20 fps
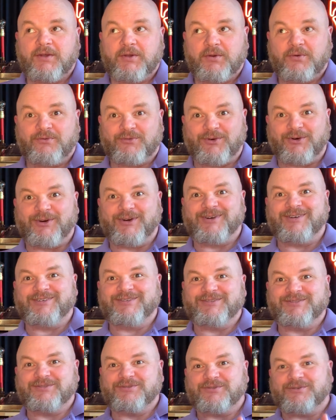for
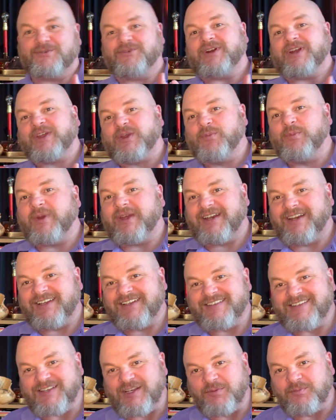recommending
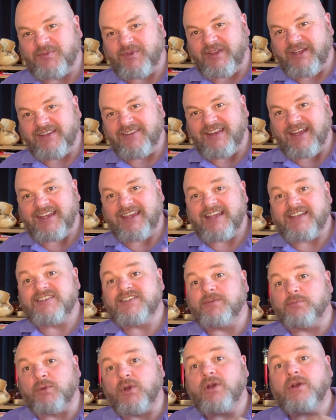something that gets
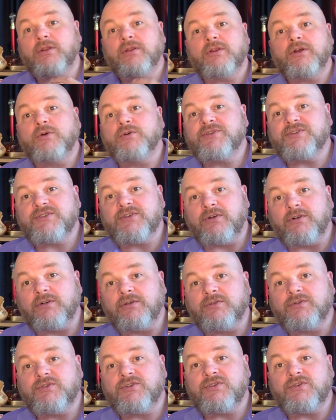them
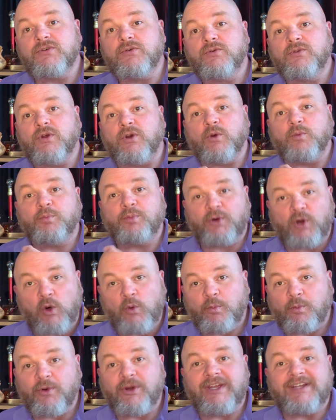closer to the
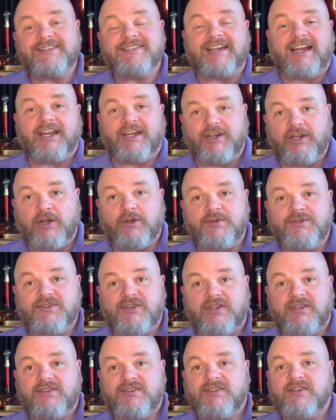appropriate
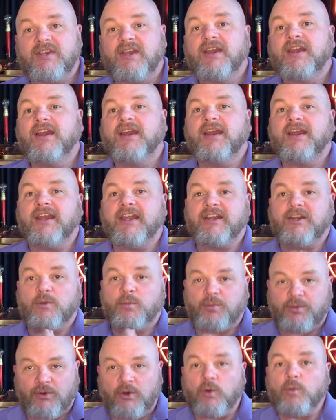diagnosis and
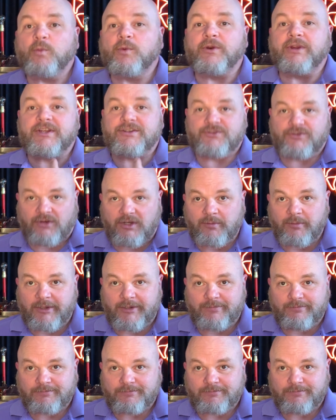appropriate treatment.